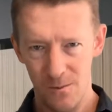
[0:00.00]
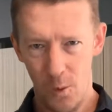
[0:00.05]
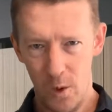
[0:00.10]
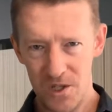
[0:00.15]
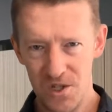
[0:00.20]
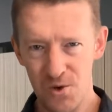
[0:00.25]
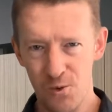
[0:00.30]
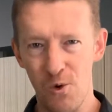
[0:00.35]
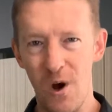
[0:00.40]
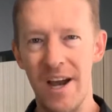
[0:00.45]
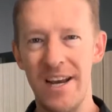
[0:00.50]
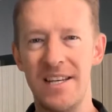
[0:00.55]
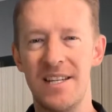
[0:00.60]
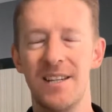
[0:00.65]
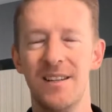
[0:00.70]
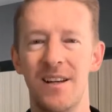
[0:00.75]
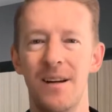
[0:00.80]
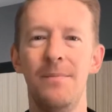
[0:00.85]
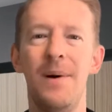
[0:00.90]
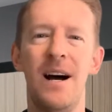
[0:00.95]
what's
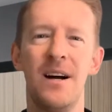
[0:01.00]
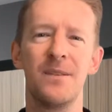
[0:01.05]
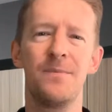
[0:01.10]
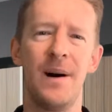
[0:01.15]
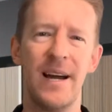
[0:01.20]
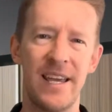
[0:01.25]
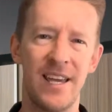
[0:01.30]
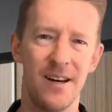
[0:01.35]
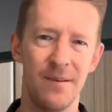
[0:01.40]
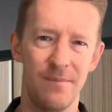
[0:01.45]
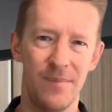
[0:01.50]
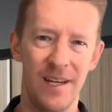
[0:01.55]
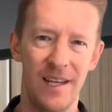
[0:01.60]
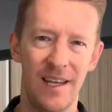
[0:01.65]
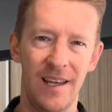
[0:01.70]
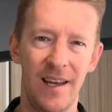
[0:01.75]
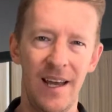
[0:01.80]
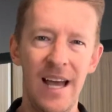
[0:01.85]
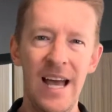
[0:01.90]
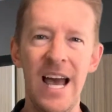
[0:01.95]
right about my
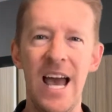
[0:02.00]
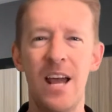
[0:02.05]
company?